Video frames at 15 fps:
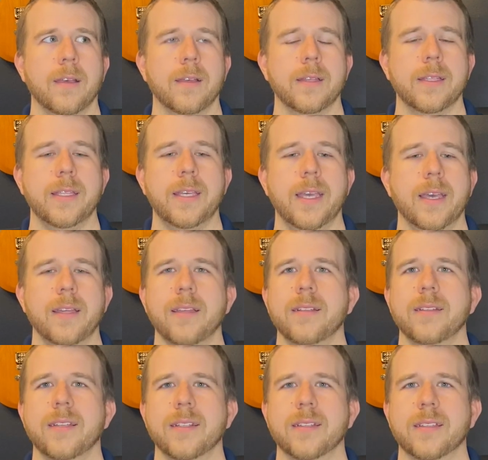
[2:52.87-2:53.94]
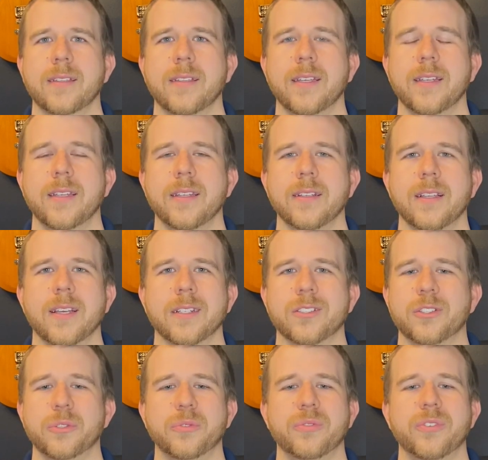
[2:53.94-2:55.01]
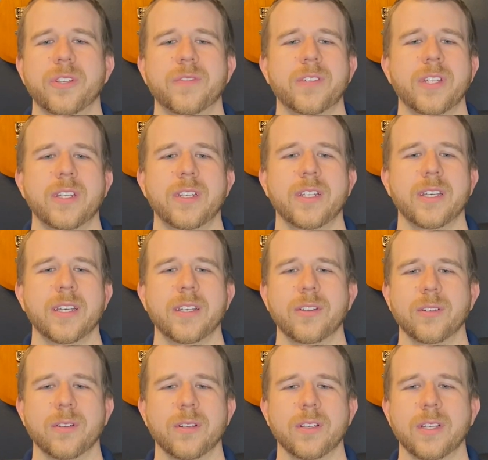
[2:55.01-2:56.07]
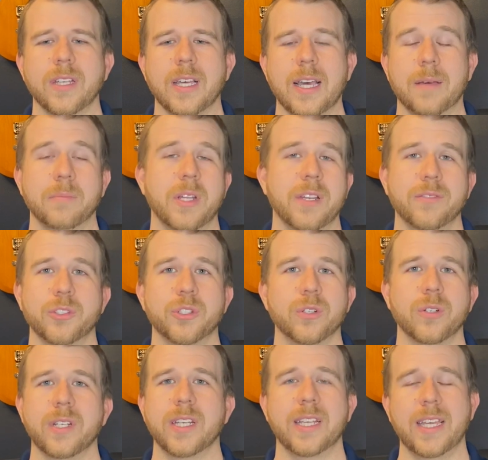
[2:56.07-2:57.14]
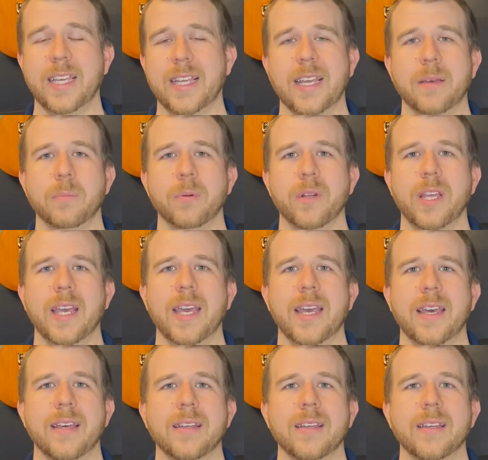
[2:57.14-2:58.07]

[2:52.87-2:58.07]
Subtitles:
Yeah, it hit like 250 today, or I'm not even sure. It got pretty high.